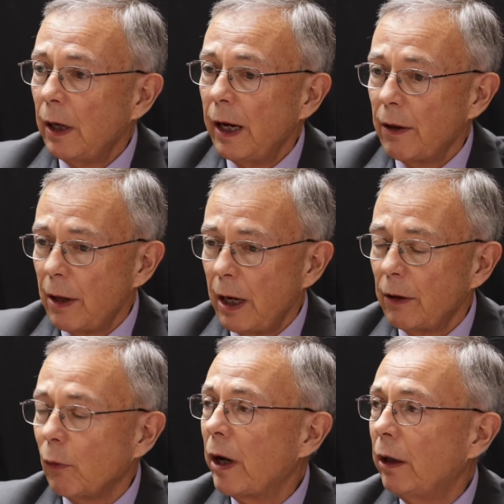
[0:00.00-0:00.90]
and
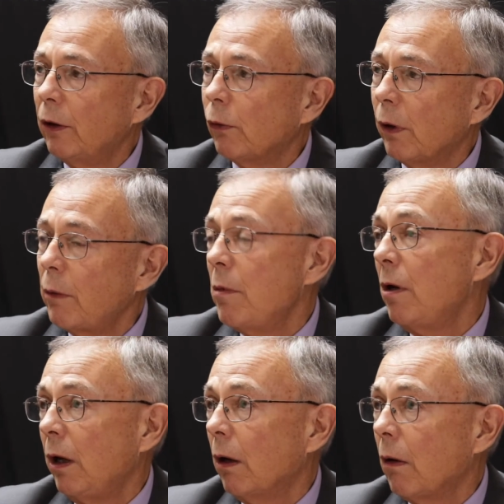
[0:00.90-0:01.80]
the regulatory
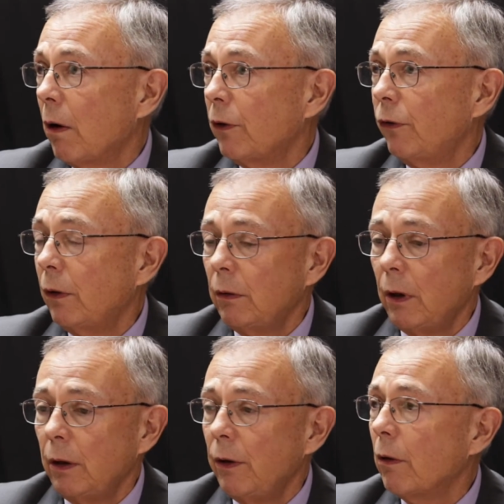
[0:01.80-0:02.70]
community at large
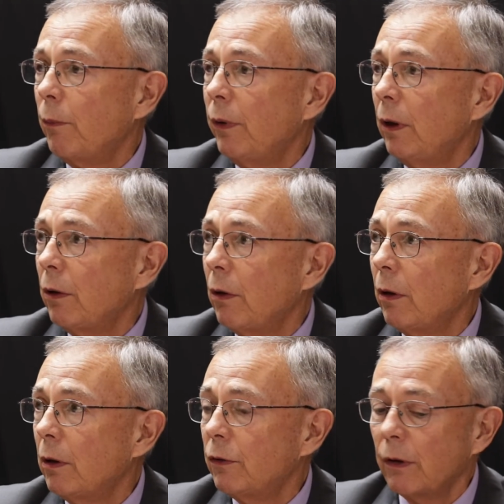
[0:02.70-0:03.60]
in the European Union.
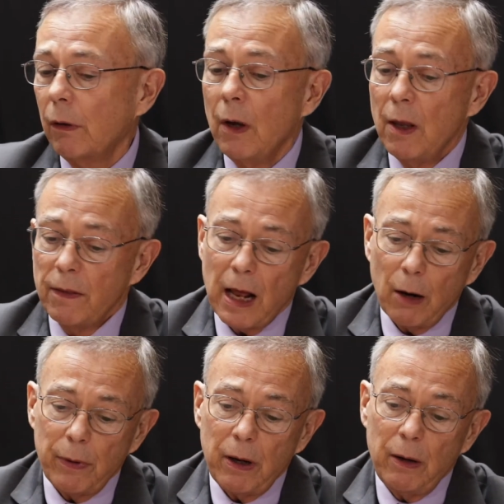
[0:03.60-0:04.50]
So
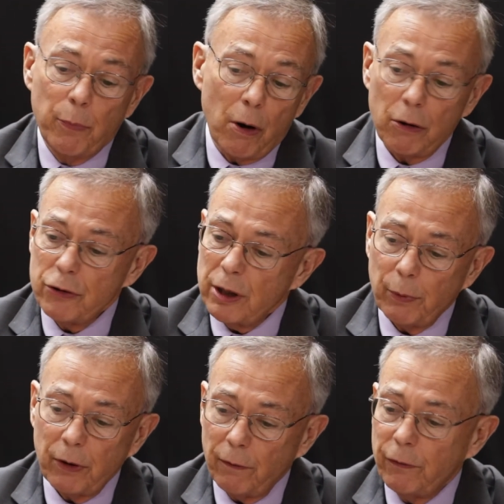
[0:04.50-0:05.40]
that'll be in partnership
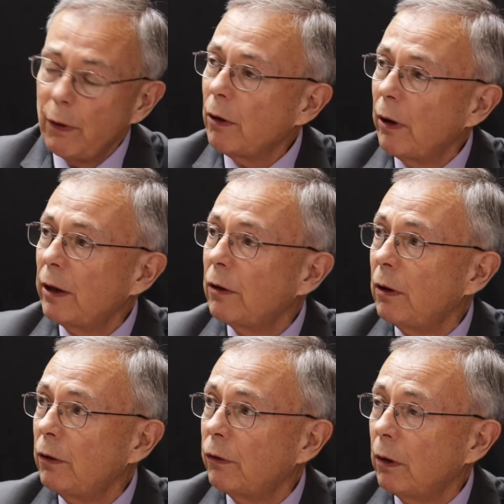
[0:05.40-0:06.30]
with a few other
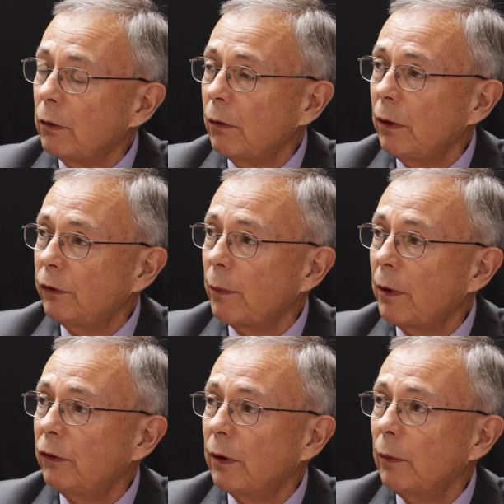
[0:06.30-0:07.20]
entities that are doing
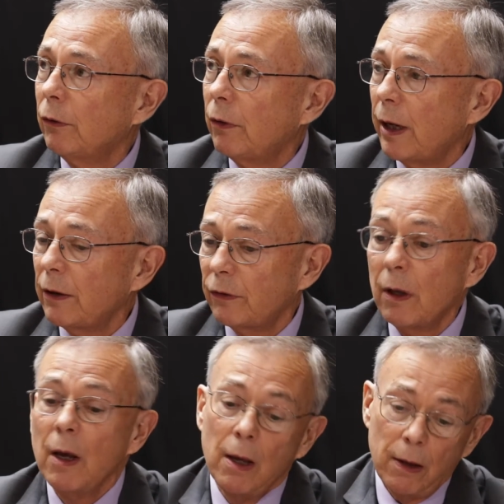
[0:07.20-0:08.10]
something similar to that. So
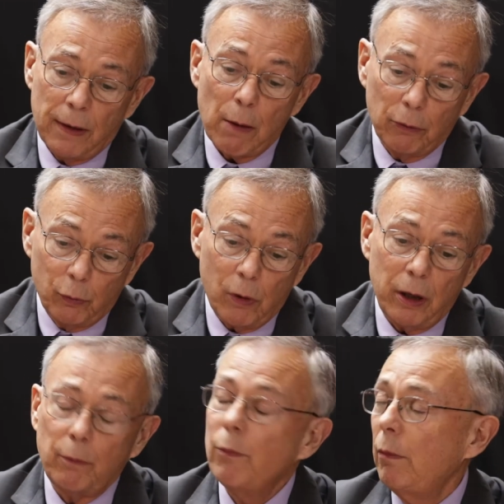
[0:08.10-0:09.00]
that was
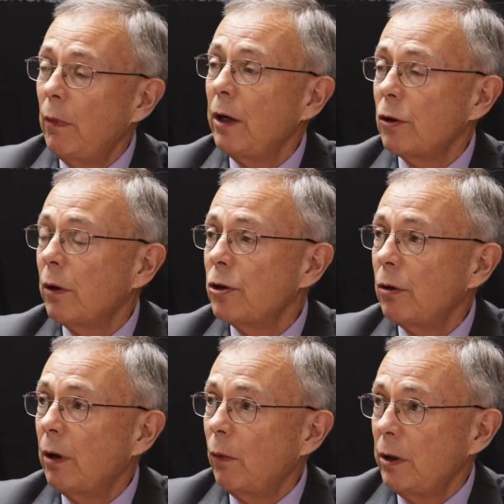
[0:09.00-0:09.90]
one major
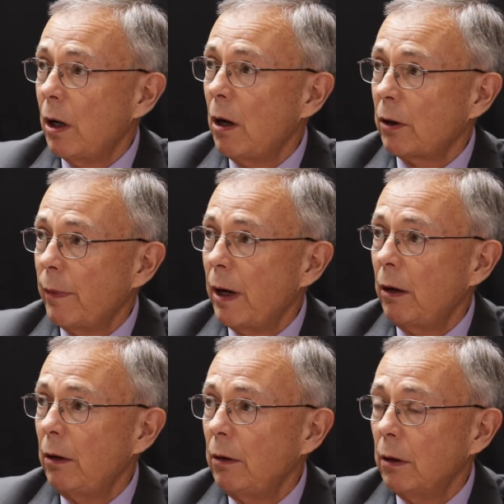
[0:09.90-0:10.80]
issue that we talked about
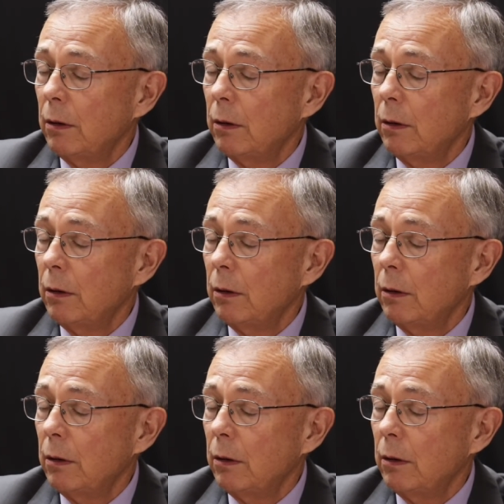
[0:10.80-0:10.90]
in